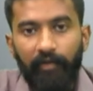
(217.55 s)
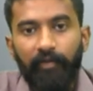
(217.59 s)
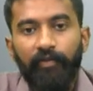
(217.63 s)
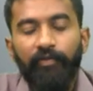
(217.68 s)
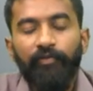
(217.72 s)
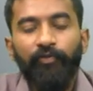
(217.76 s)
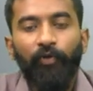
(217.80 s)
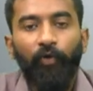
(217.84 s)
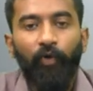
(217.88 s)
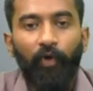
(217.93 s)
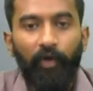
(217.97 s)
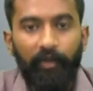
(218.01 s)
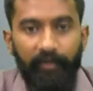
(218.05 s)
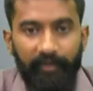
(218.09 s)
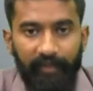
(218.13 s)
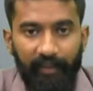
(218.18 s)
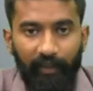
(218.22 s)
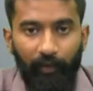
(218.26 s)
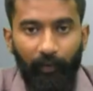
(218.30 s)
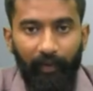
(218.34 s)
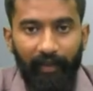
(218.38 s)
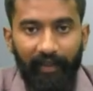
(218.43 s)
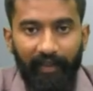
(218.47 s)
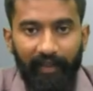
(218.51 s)
So
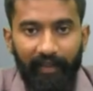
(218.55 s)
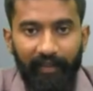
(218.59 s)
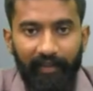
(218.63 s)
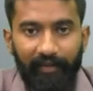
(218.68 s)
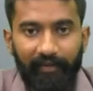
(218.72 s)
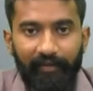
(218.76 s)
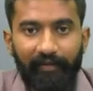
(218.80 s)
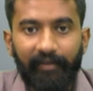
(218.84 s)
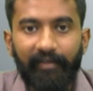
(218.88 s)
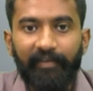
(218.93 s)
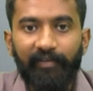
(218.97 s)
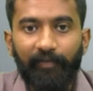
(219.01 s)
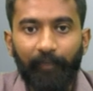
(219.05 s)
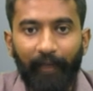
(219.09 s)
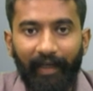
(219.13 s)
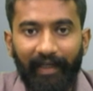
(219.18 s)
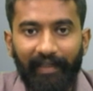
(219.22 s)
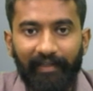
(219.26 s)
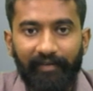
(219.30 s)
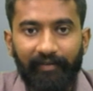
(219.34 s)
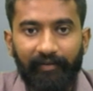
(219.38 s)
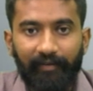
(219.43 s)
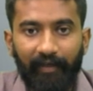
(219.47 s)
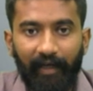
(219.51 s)
consequently, this
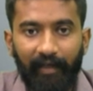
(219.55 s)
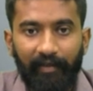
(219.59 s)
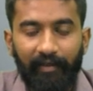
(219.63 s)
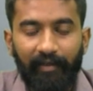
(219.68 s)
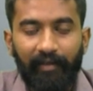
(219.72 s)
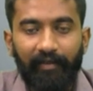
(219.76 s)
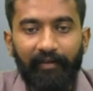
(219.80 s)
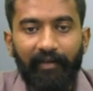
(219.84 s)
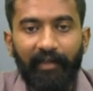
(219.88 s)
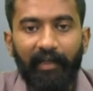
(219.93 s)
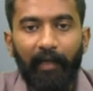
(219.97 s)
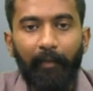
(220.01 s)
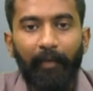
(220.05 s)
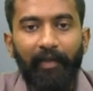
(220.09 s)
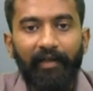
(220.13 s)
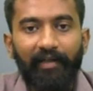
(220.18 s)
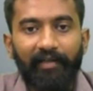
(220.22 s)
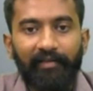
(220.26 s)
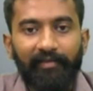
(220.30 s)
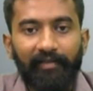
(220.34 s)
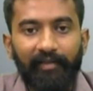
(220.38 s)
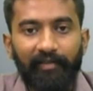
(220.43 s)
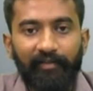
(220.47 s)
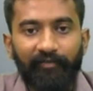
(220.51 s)
means that the
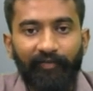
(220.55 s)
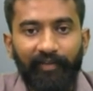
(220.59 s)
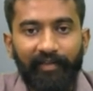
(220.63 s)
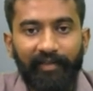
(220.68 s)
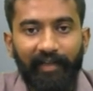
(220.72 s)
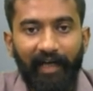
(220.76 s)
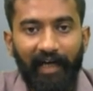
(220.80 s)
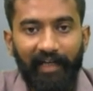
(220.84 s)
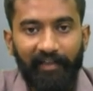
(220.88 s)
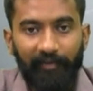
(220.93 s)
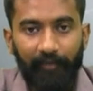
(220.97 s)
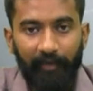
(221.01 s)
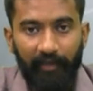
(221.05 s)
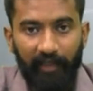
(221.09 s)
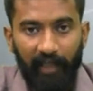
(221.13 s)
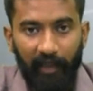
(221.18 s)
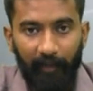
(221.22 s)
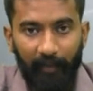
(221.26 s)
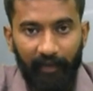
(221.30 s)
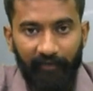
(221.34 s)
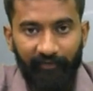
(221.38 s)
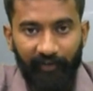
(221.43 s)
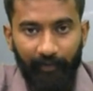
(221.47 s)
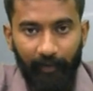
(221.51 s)
remittances which has been
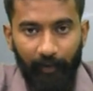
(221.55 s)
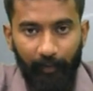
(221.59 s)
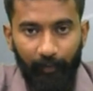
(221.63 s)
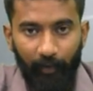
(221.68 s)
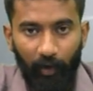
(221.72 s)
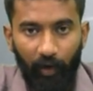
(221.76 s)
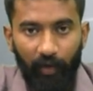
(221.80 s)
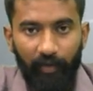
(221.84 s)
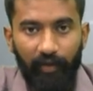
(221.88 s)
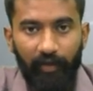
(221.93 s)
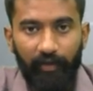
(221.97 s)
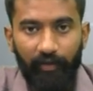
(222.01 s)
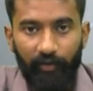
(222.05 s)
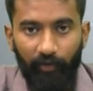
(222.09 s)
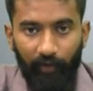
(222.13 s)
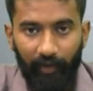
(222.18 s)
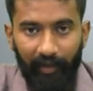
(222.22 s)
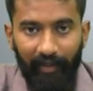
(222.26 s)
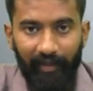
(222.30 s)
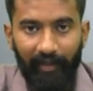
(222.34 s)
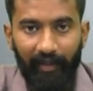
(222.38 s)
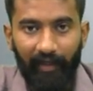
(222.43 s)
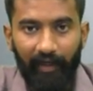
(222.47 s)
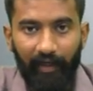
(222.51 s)
coming from abroad to
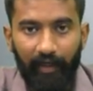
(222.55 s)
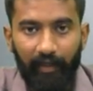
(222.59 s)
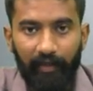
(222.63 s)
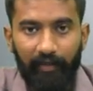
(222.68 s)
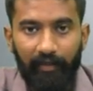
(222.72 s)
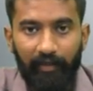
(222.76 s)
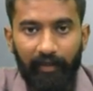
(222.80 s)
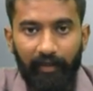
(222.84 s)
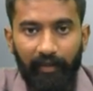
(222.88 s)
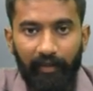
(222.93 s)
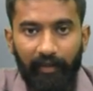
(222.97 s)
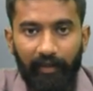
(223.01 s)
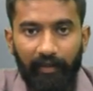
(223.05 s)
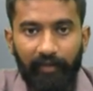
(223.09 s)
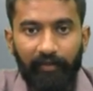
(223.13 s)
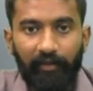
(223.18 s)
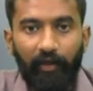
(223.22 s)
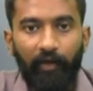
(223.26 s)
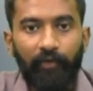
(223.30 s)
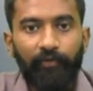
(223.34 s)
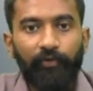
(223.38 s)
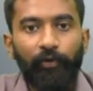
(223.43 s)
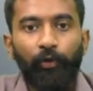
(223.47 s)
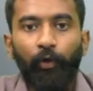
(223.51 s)
India is
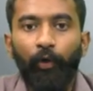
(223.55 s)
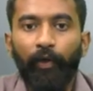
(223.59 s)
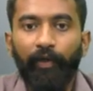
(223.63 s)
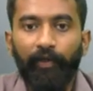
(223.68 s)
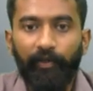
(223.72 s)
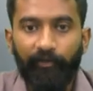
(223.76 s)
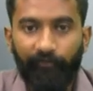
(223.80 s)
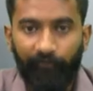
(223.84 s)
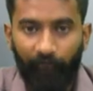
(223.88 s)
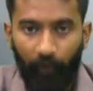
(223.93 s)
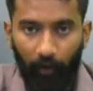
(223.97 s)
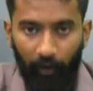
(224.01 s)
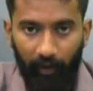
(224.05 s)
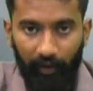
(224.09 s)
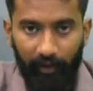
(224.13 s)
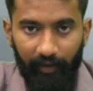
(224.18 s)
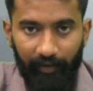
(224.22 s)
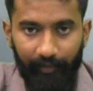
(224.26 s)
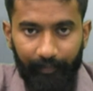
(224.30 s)
also going to fall.